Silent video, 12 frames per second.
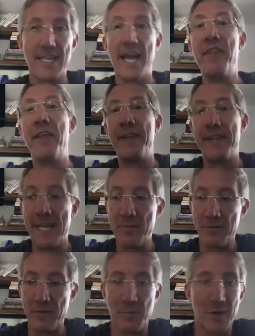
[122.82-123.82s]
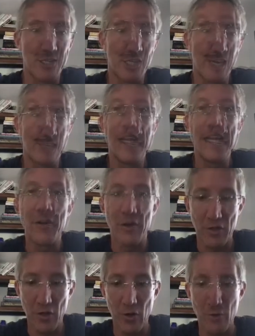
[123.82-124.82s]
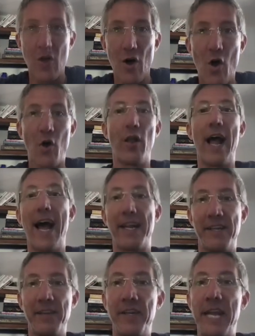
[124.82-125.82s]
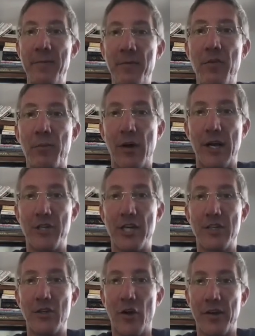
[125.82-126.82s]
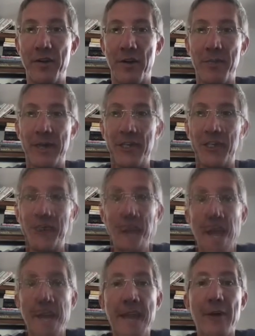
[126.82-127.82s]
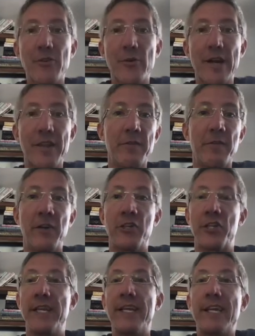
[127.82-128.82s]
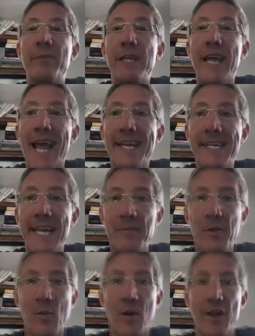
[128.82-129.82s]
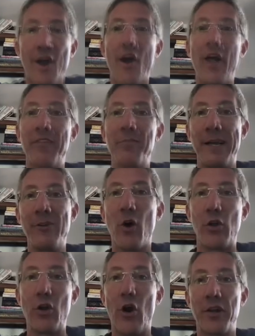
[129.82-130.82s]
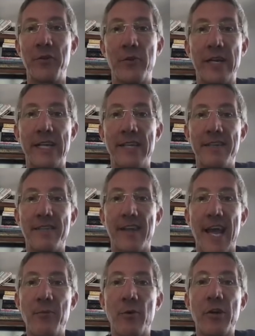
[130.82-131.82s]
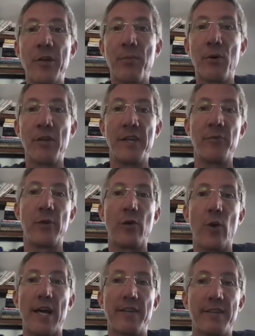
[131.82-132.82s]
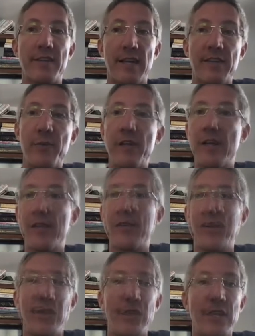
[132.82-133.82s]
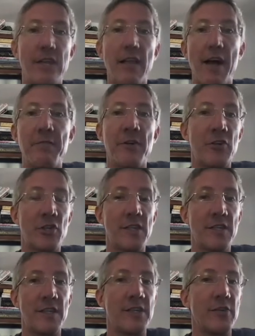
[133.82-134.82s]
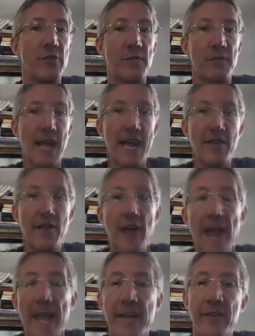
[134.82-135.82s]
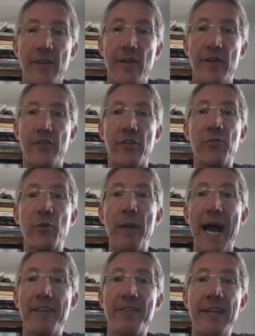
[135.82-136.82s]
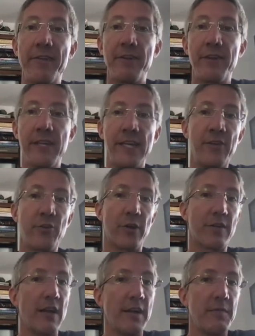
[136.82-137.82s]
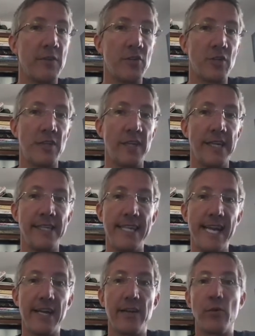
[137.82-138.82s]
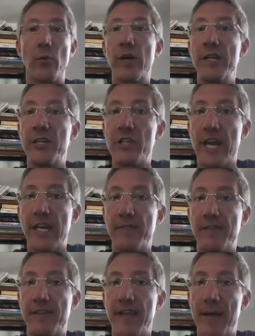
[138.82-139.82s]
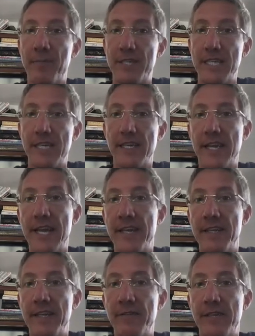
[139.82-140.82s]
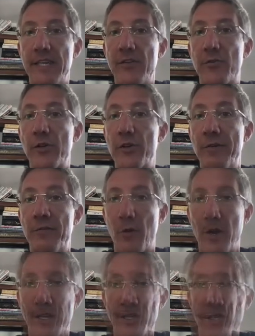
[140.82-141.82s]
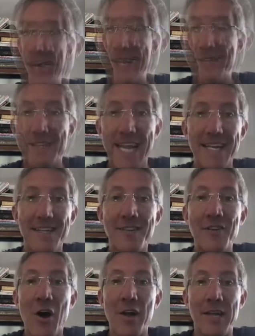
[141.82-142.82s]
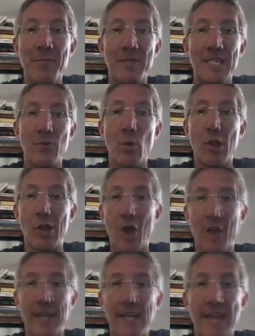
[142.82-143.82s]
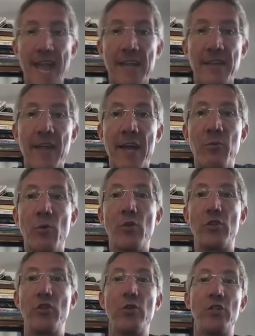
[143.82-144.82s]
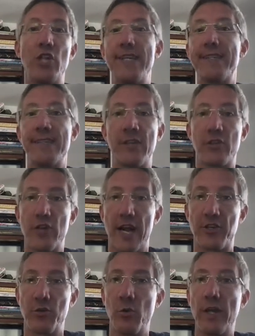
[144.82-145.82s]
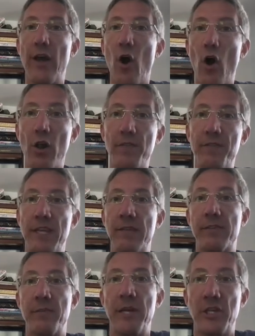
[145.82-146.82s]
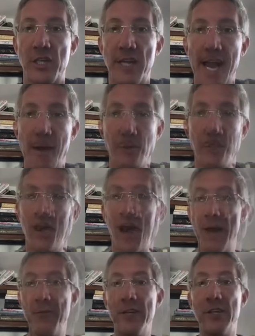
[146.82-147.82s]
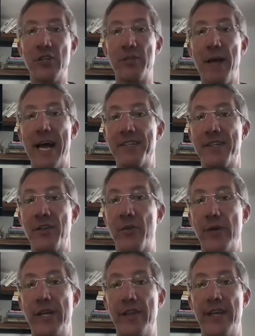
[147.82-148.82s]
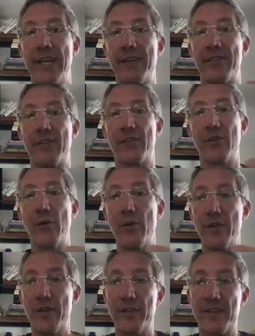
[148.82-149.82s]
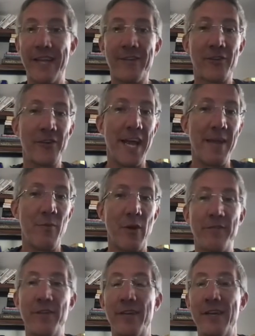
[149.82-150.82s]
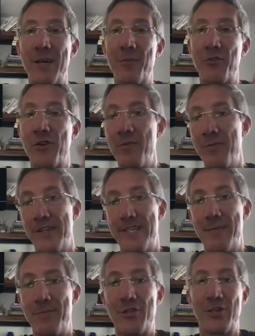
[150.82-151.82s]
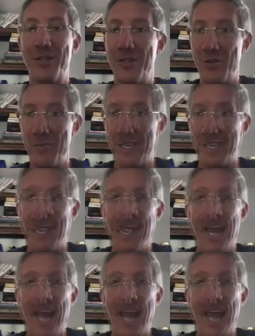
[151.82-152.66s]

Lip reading: and then the name of your project. In our code, I'll add in the name of the project, garden automation. And now to write the function, it can be any name you want. I'll have mine called garden readings, and we're going to pull in request. That's because the Cloud Function is going to use Flask. And since we're passing everything into our Cloud Function in data, we're going to check if it's empty, and if it is, return 400. If data is not empty, we'll log it, and then we'll do a JSON extraction. We'll get all of the information out. I'm going to just pass in three things. So the sensor name, where everything comes from, the temperature and the humidity.